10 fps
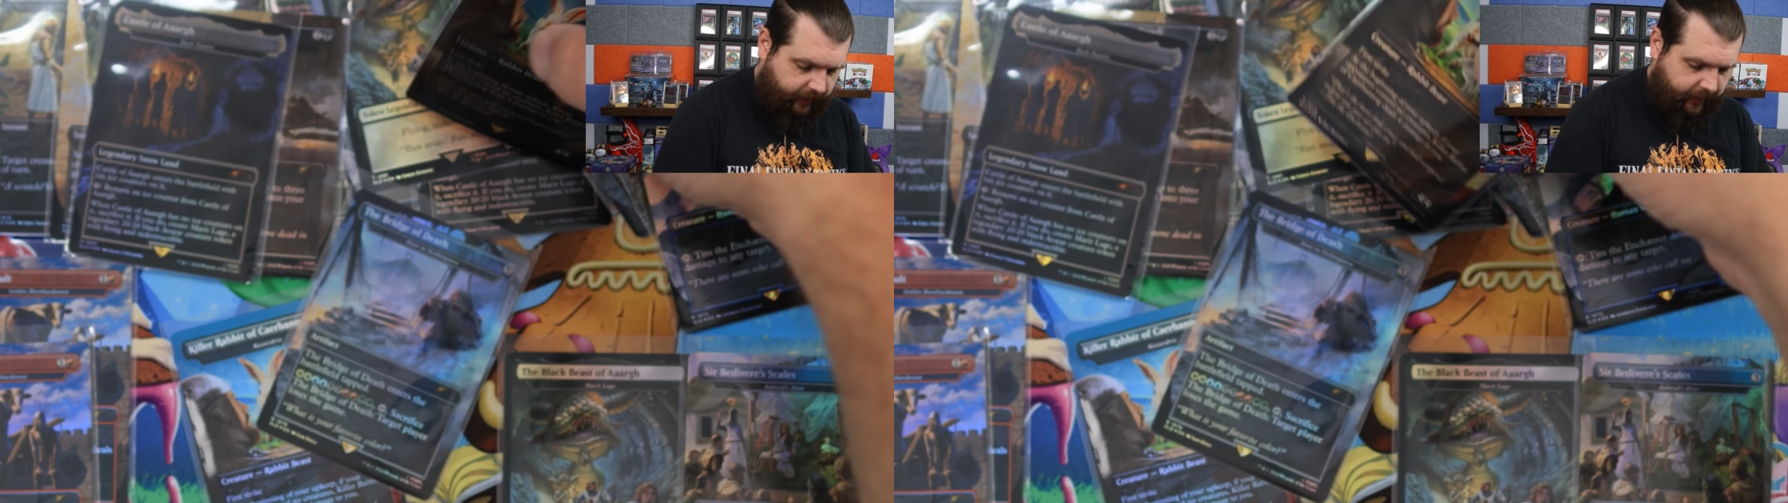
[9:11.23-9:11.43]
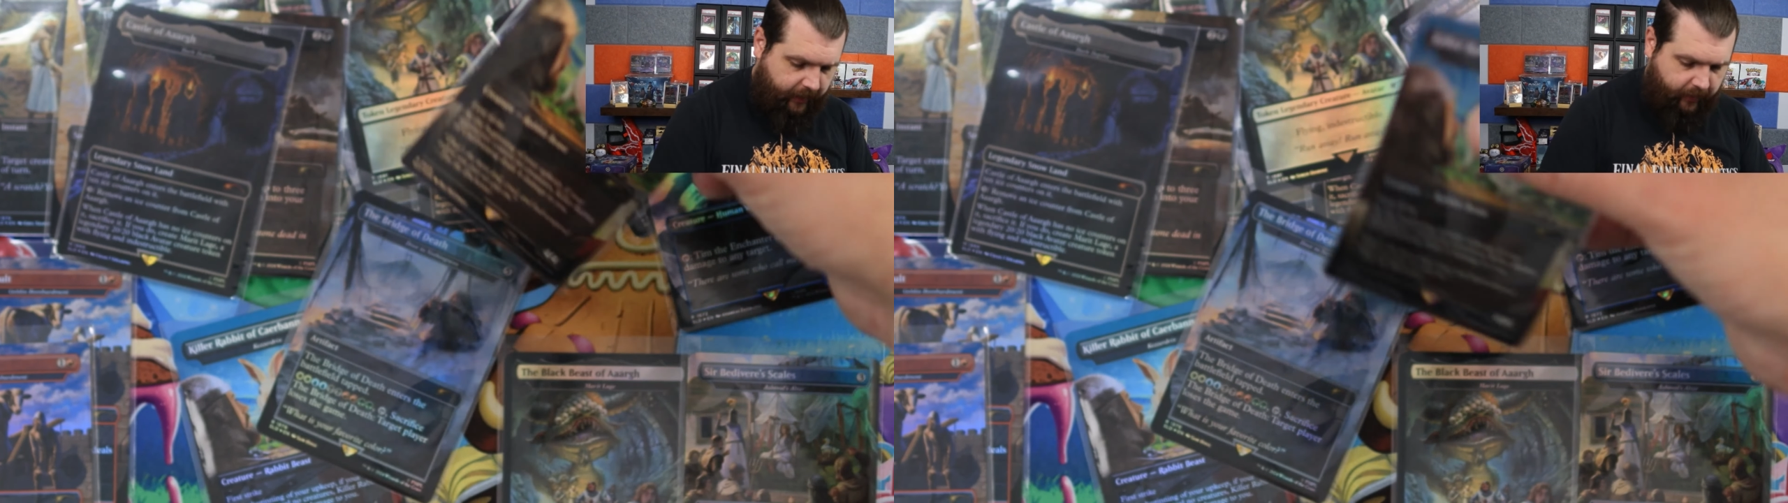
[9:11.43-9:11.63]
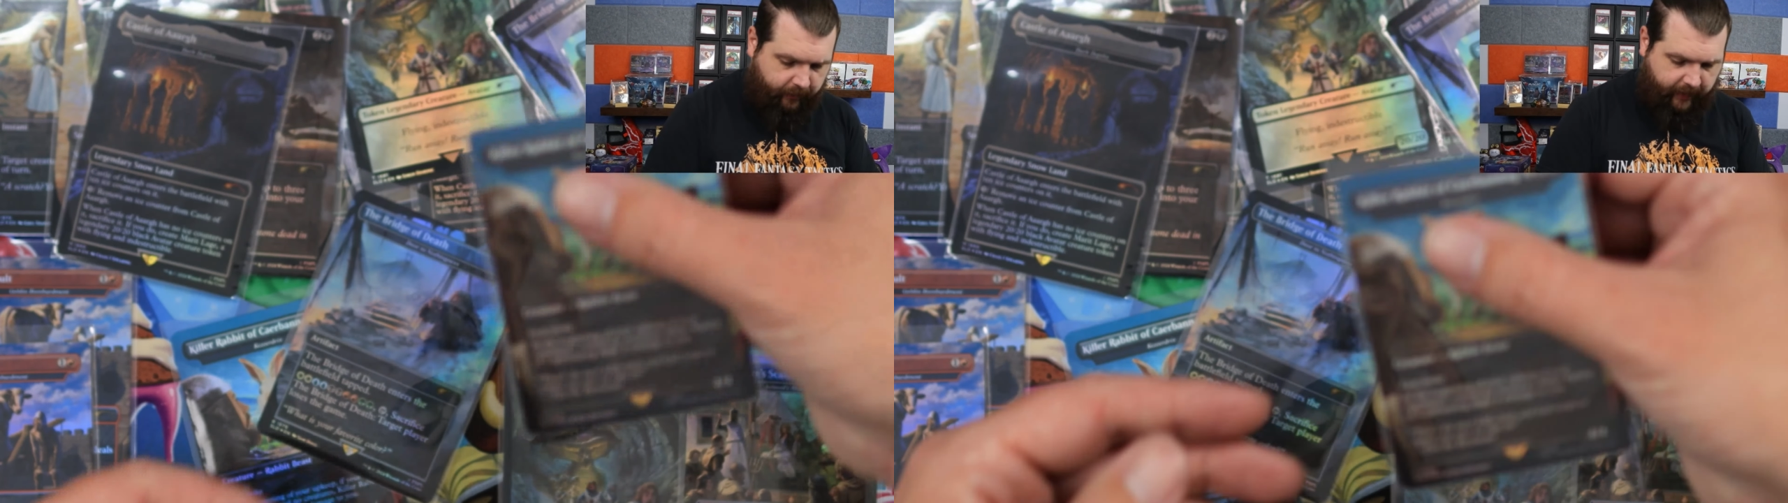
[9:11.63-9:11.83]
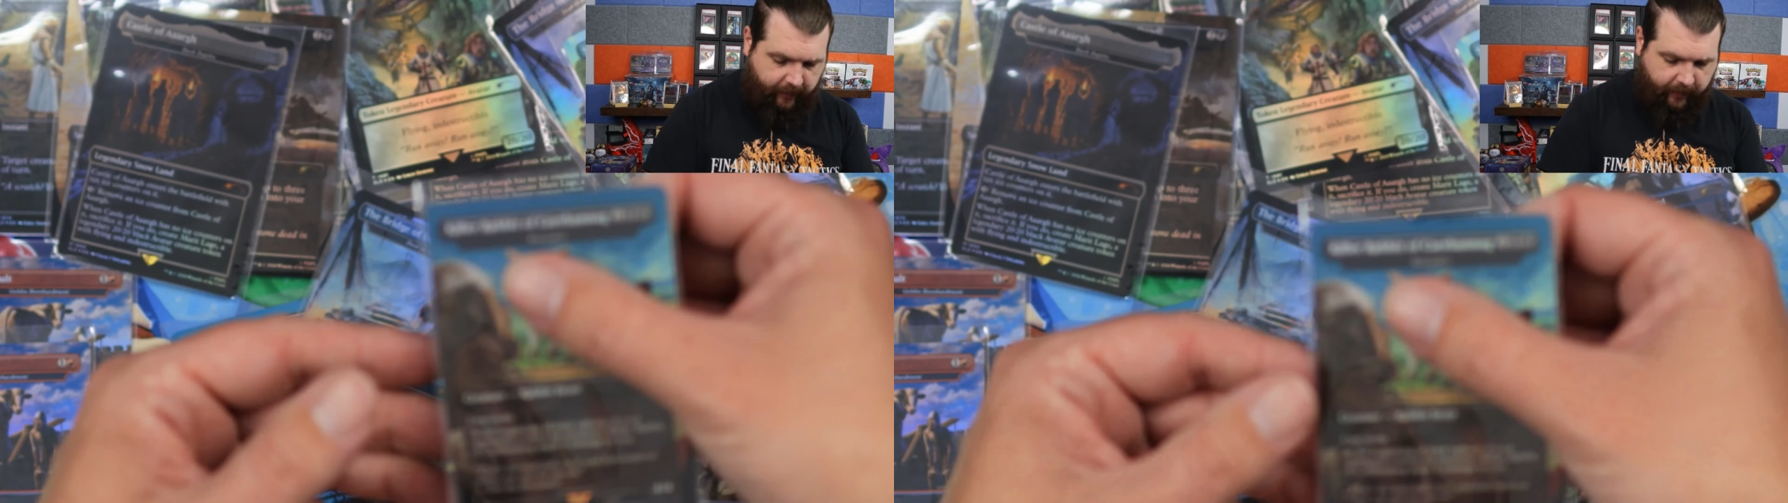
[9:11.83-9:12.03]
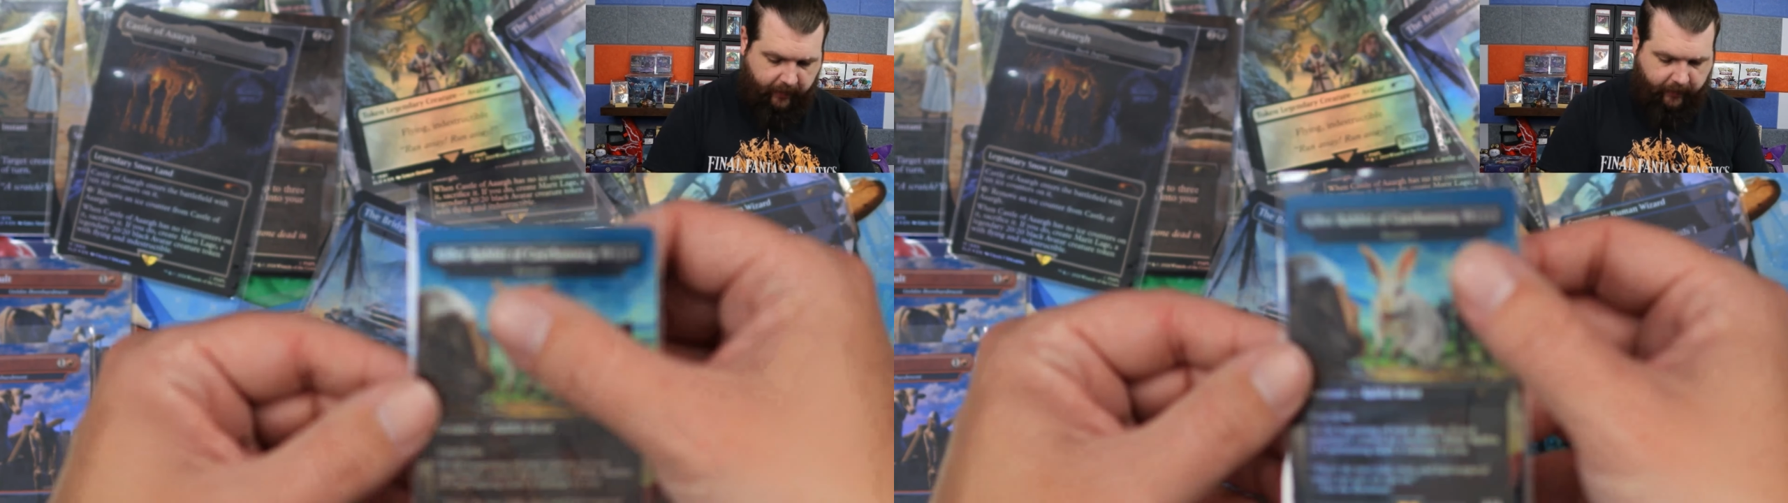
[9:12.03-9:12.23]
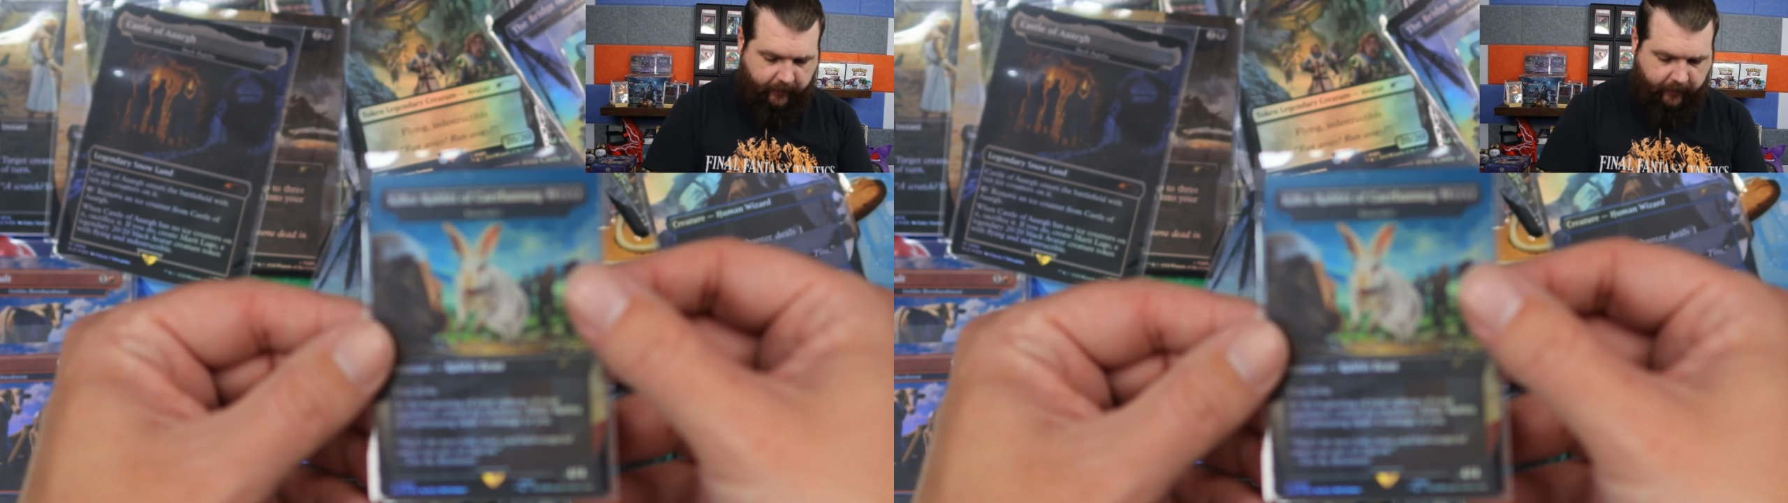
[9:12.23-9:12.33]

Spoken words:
killer rabbit.